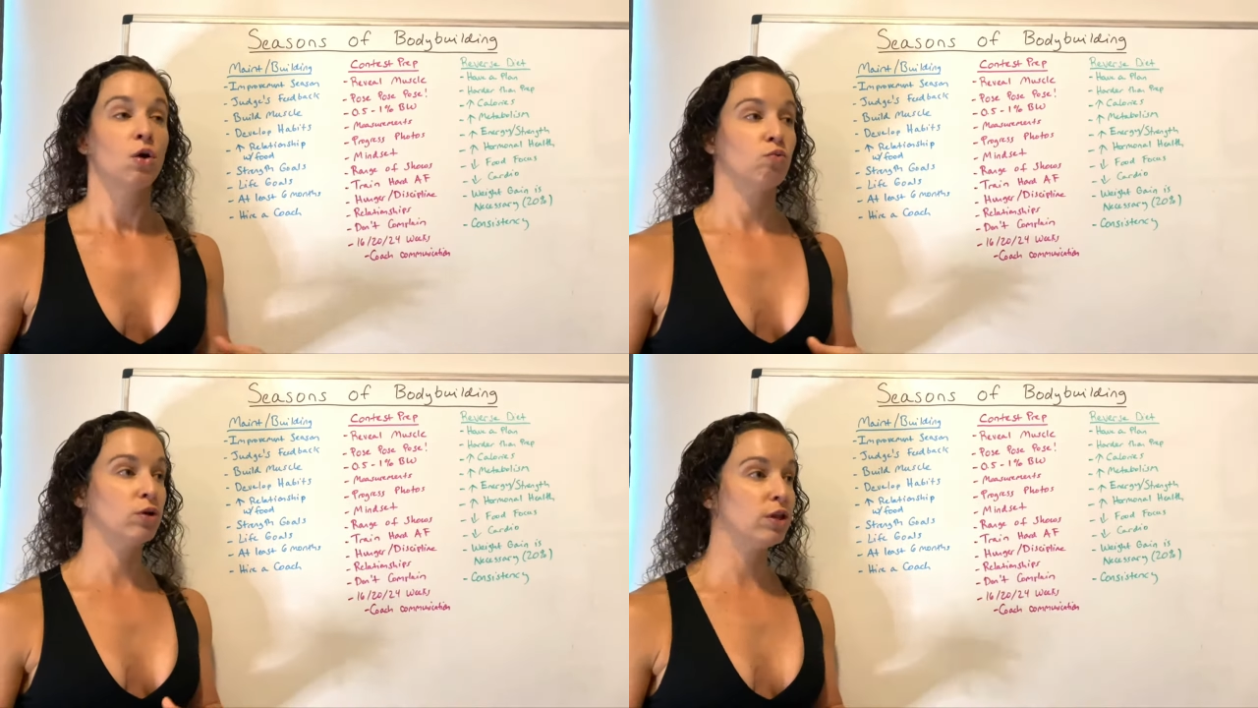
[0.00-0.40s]

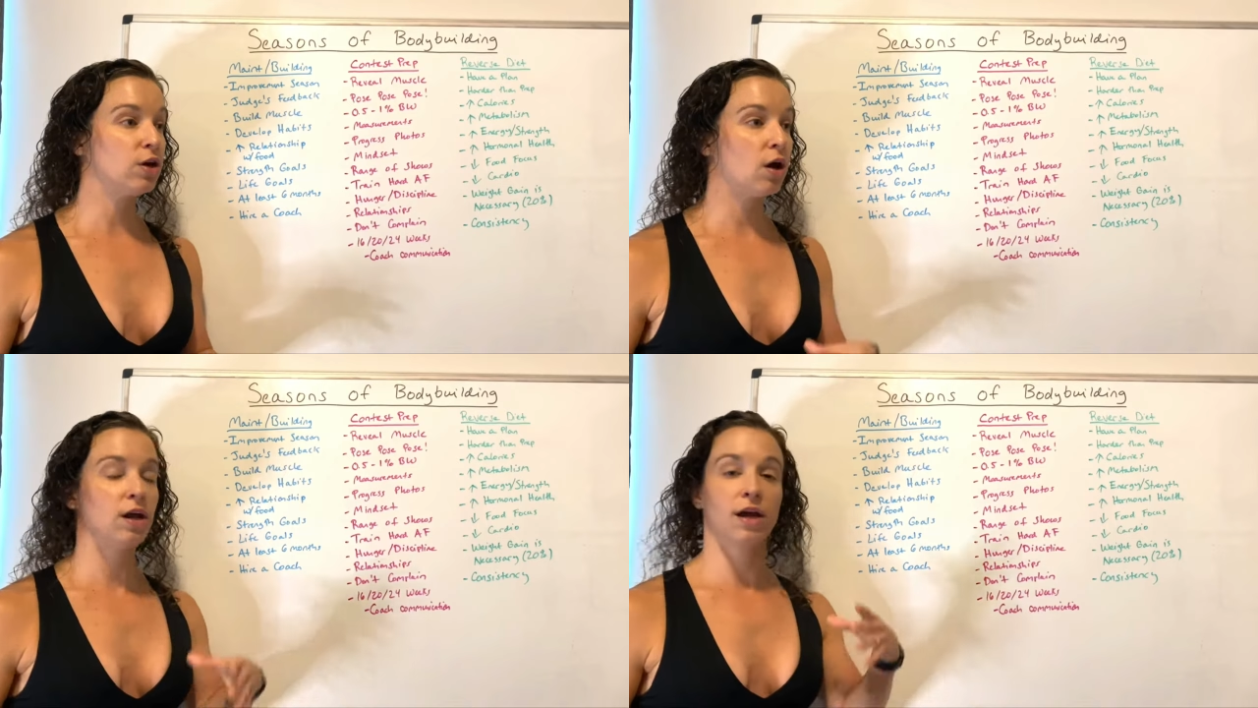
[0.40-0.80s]
really
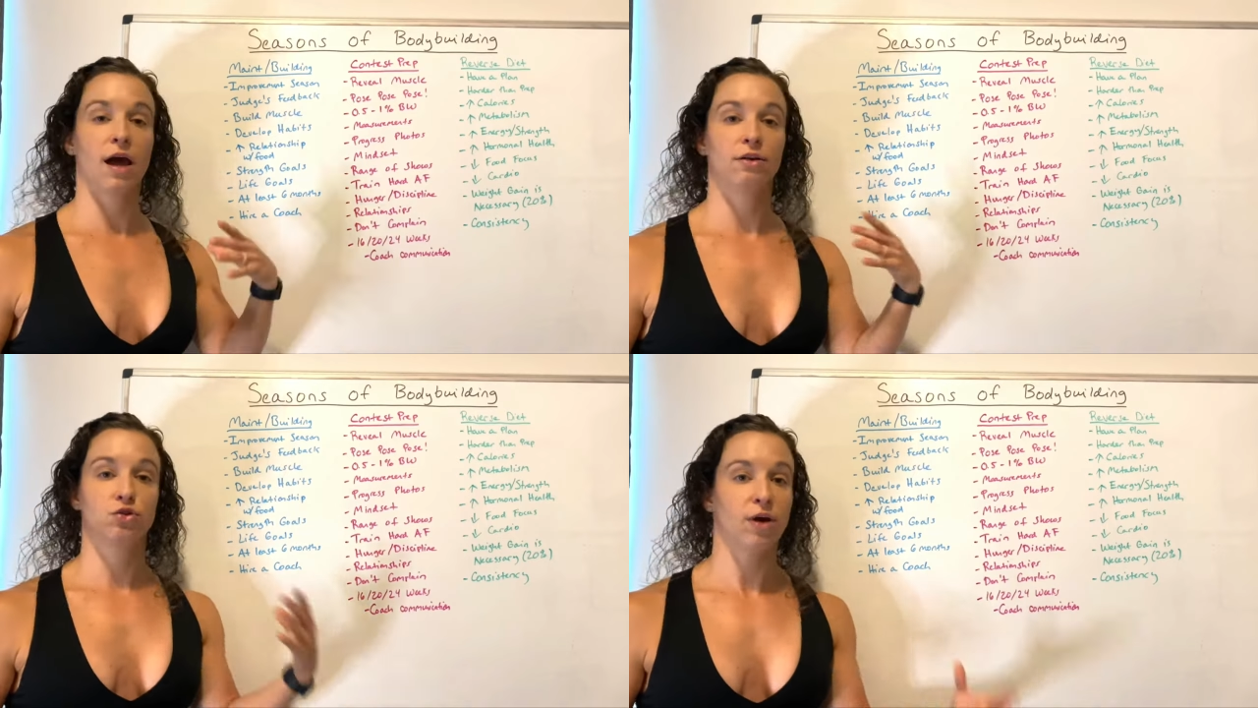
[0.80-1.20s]
good at
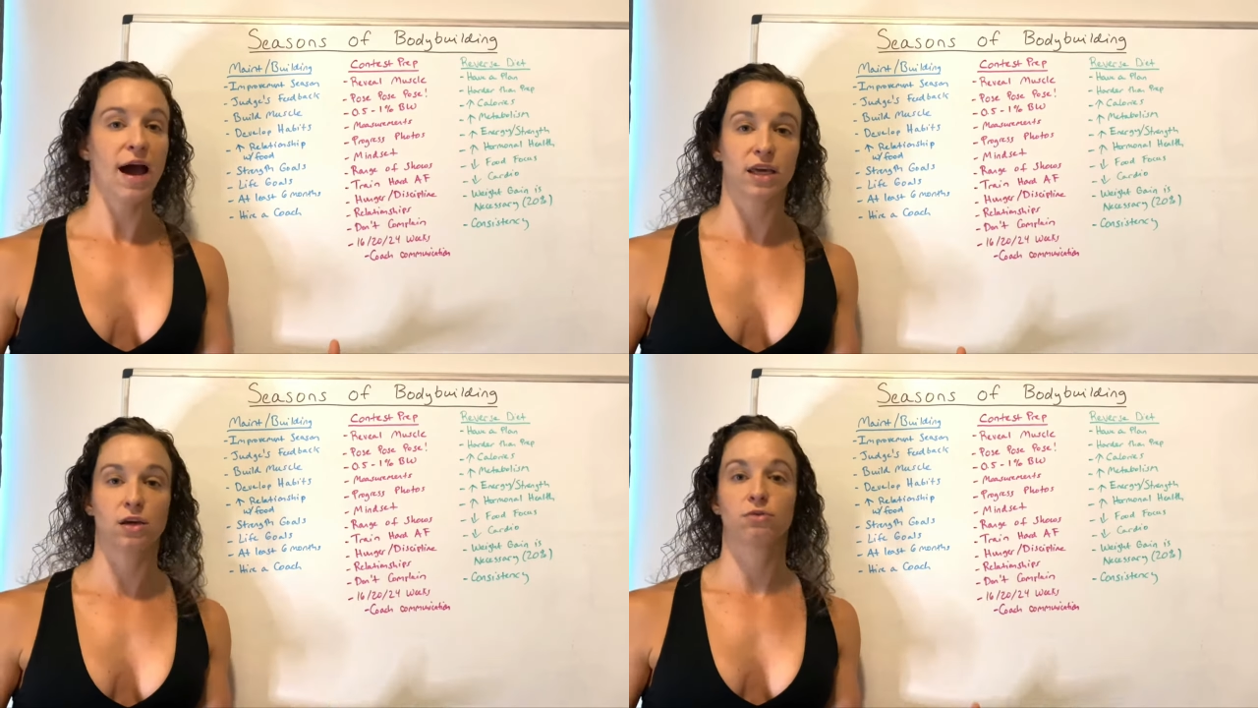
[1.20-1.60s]
kind of
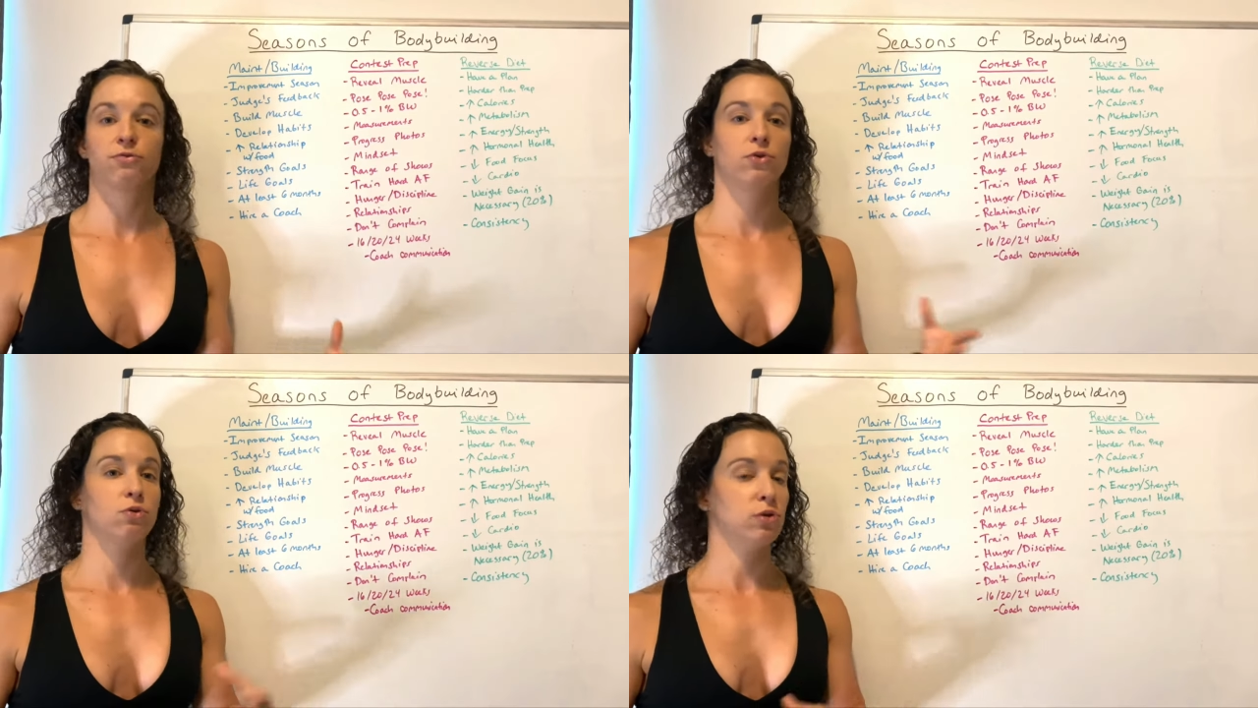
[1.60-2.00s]
tracking your
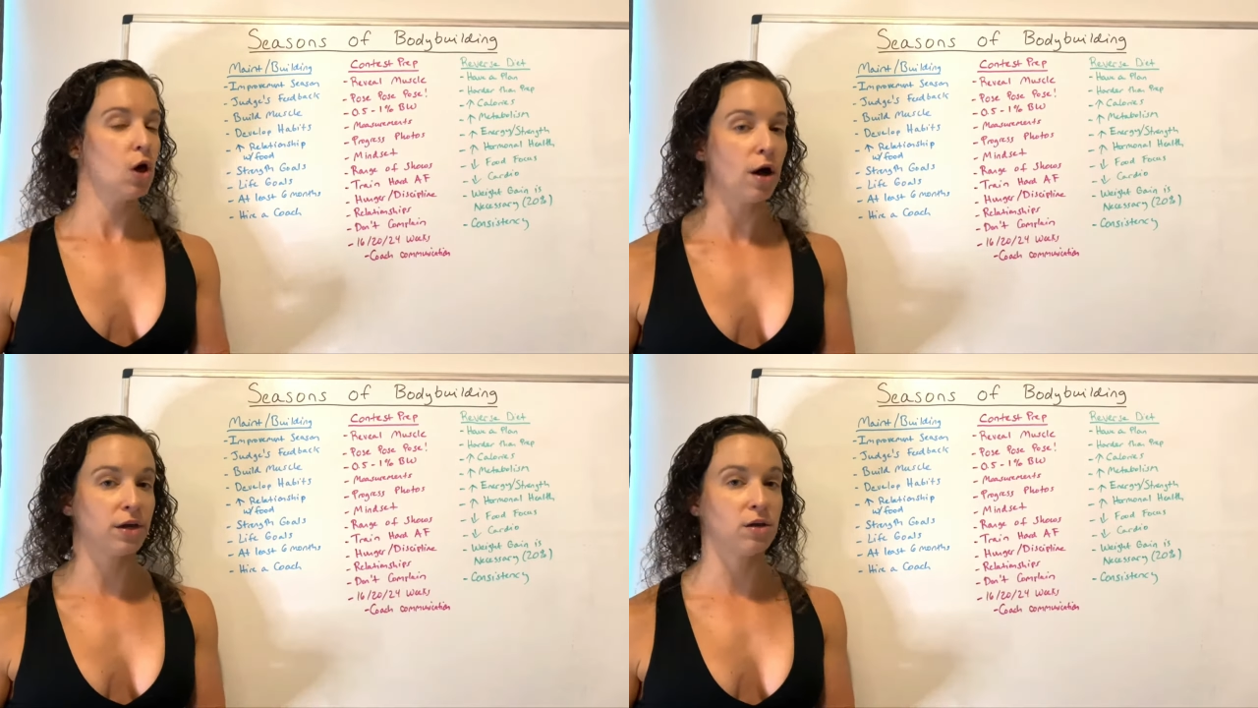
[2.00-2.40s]
food,
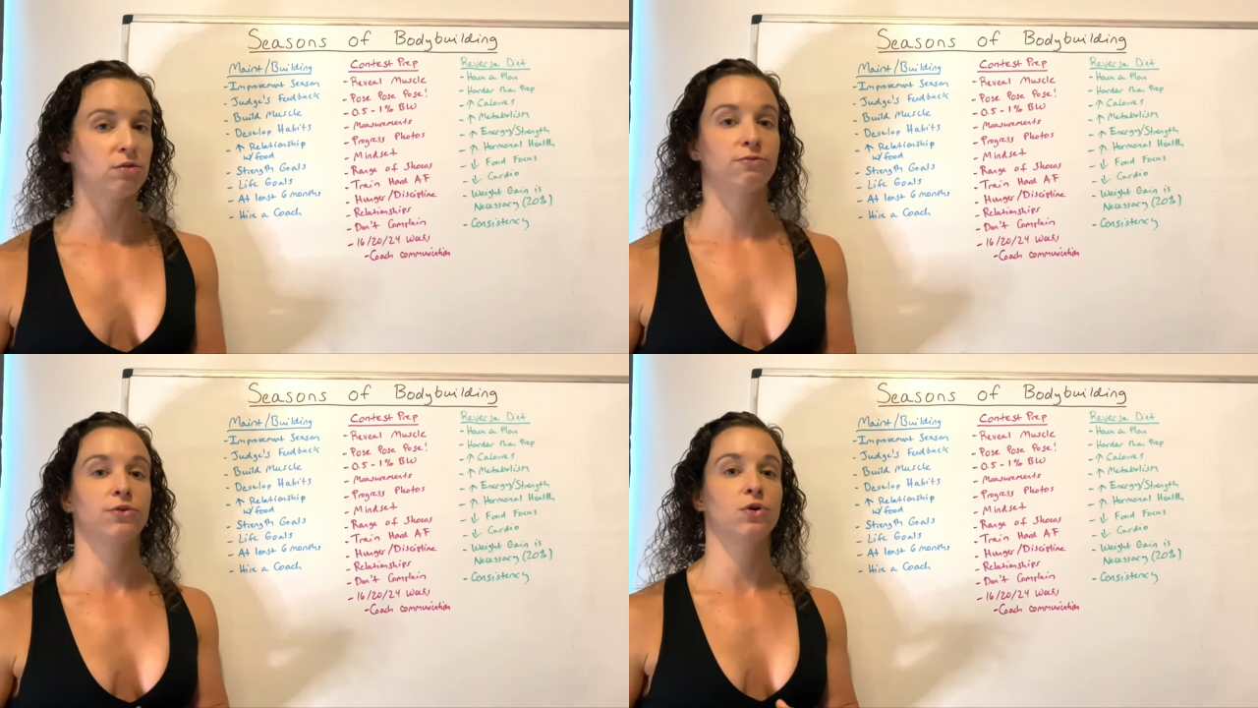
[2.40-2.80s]
logging your
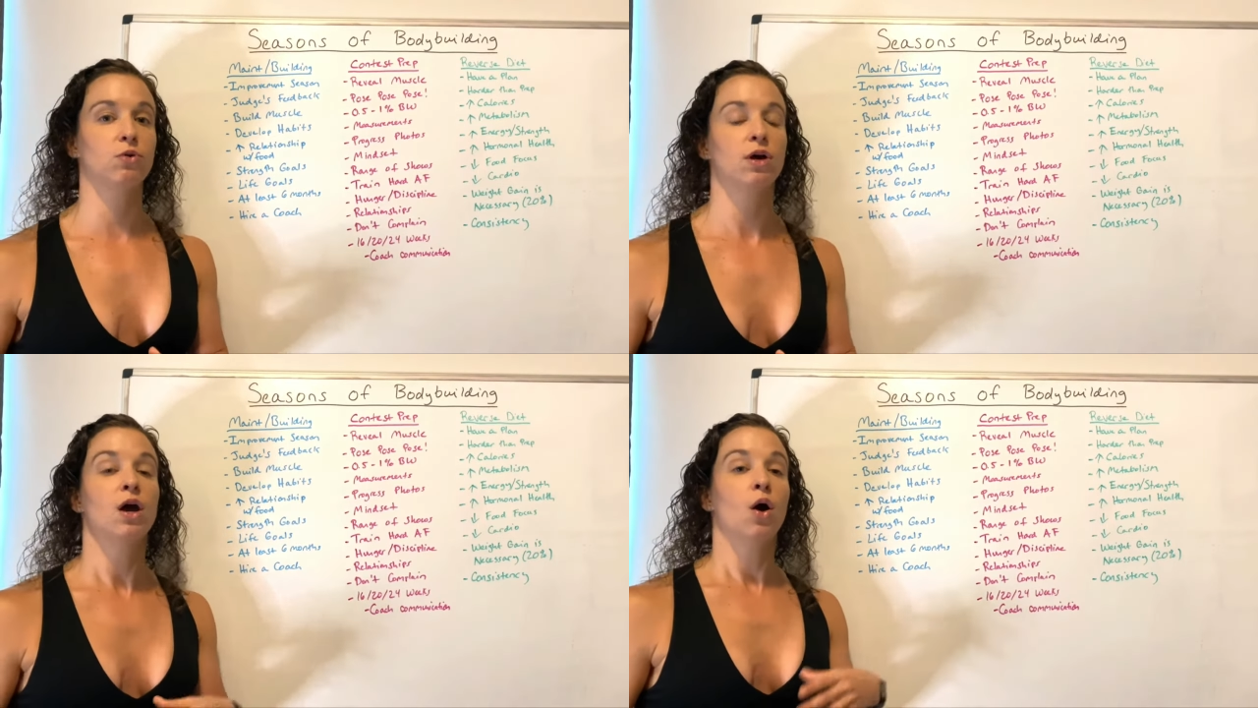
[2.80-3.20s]
food,